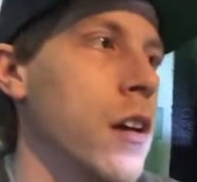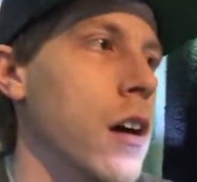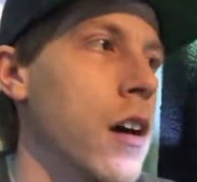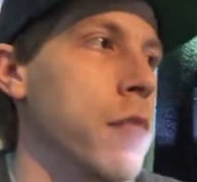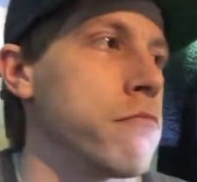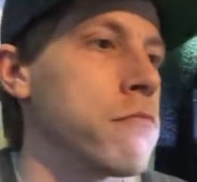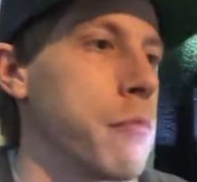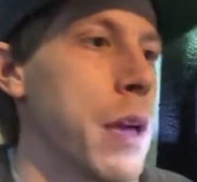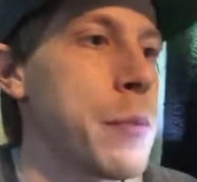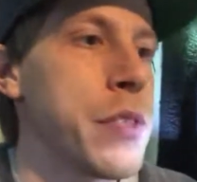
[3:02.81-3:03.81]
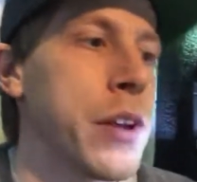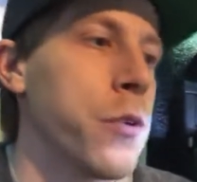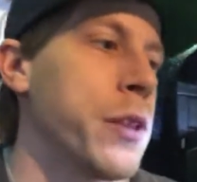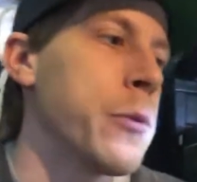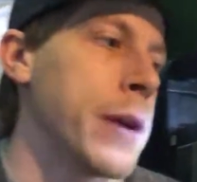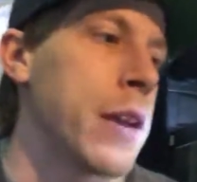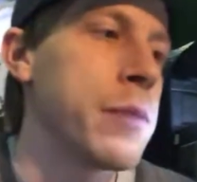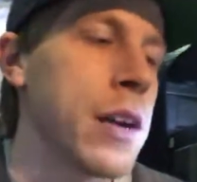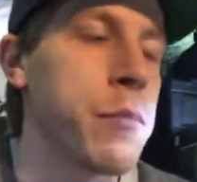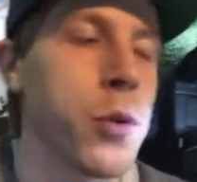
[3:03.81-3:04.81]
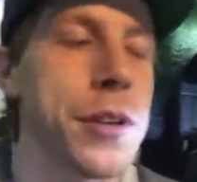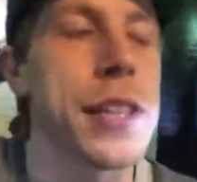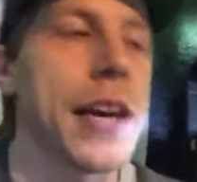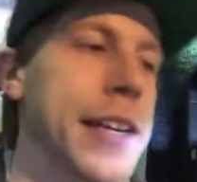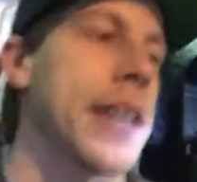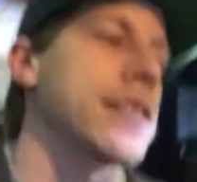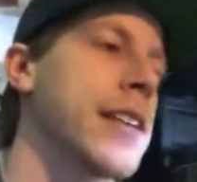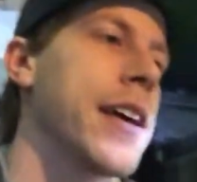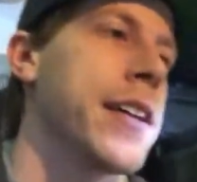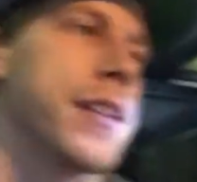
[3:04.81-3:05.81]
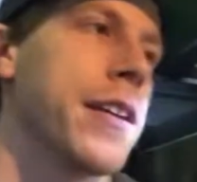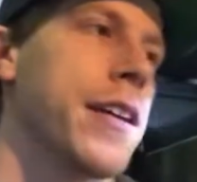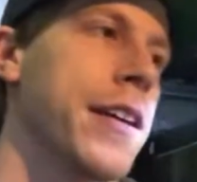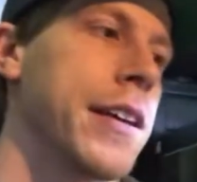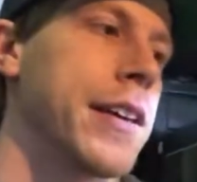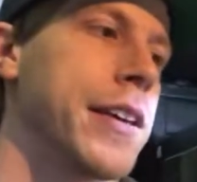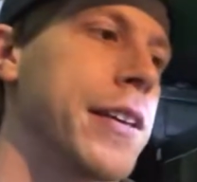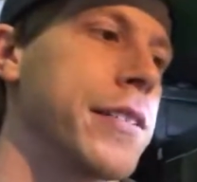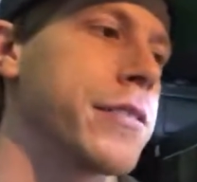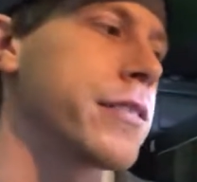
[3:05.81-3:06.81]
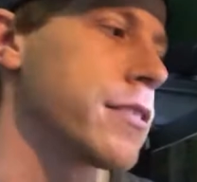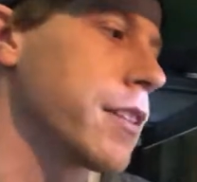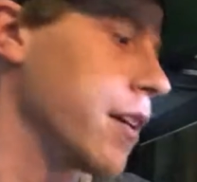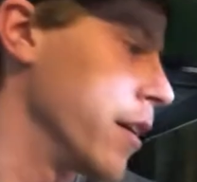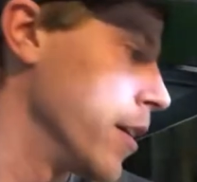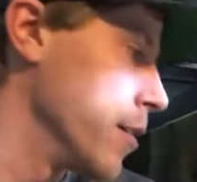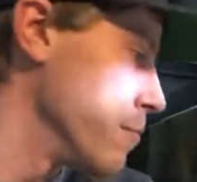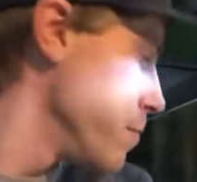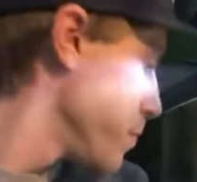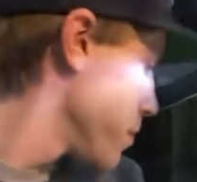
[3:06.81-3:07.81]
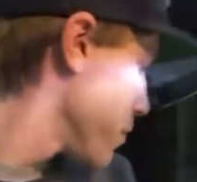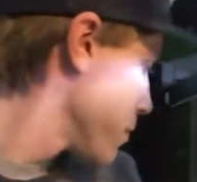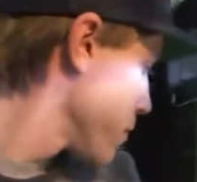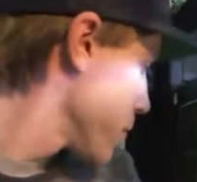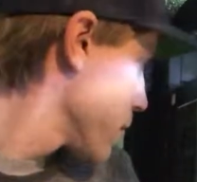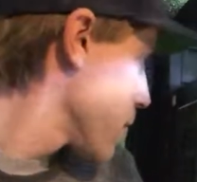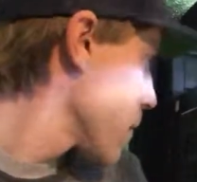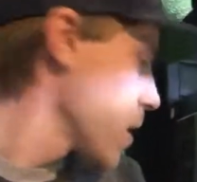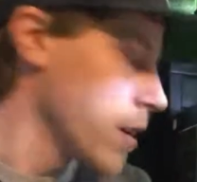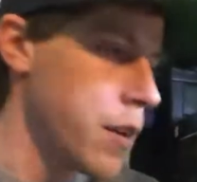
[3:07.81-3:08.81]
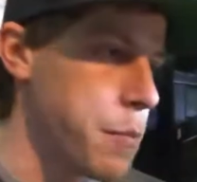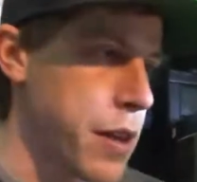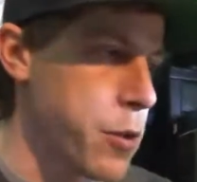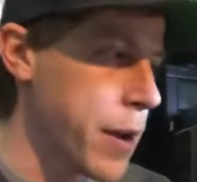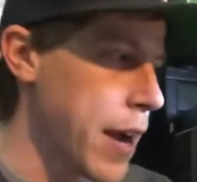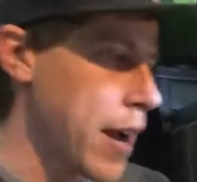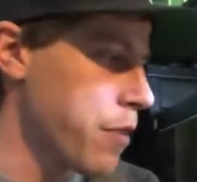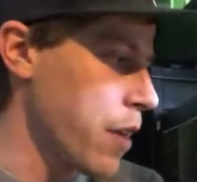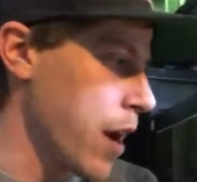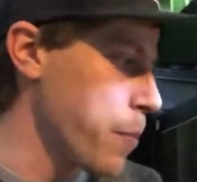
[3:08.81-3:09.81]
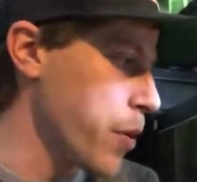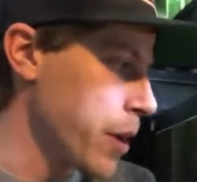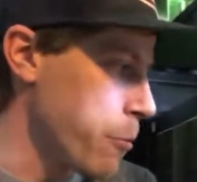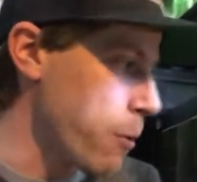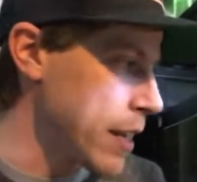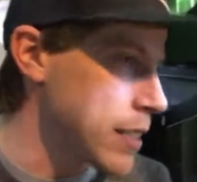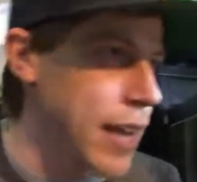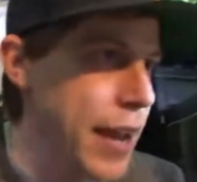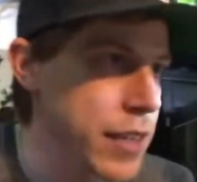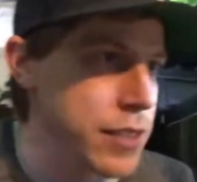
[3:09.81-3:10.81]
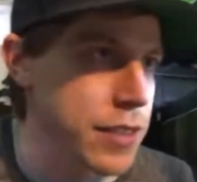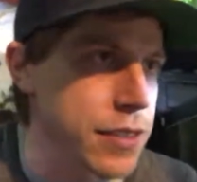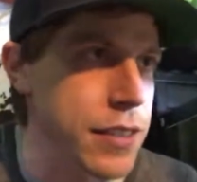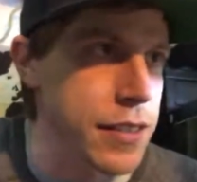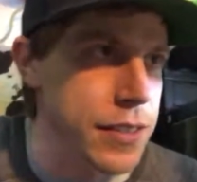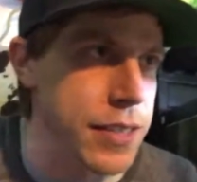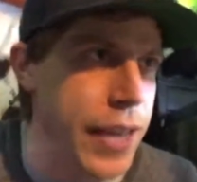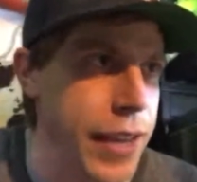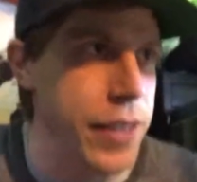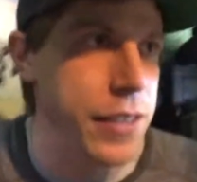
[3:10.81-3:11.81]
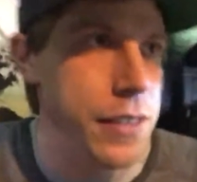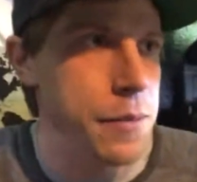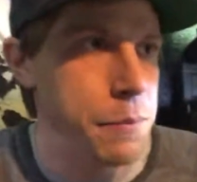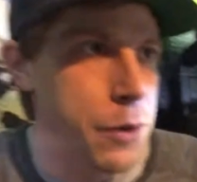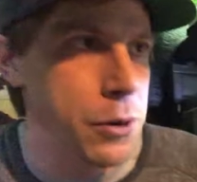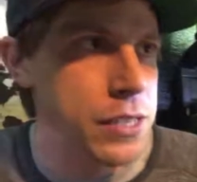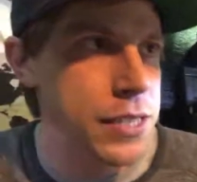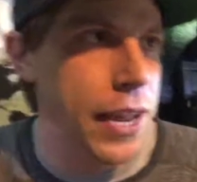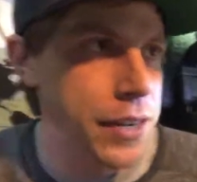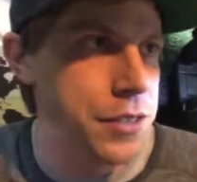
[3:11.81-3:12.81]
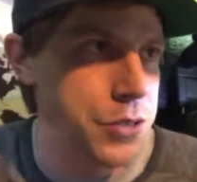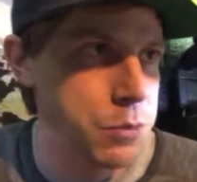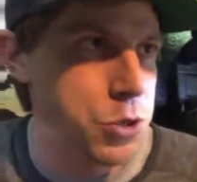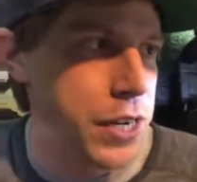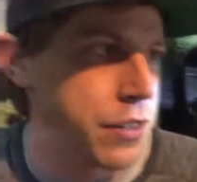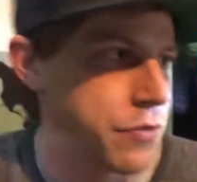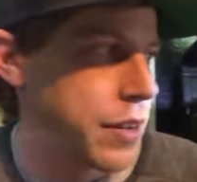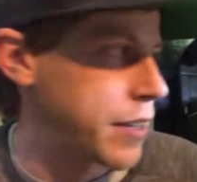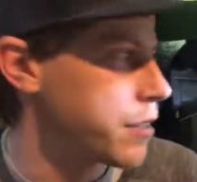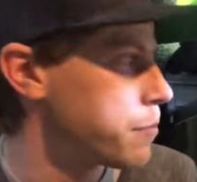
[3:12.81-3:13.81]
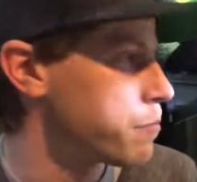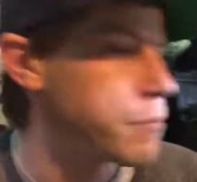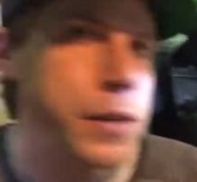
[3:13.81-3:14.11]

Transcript: Um, maybe the only way I'd be on board, like I said, is. Um, by the way, I, I put a red Texas in this tank. My red Texas, I'm trying to find them.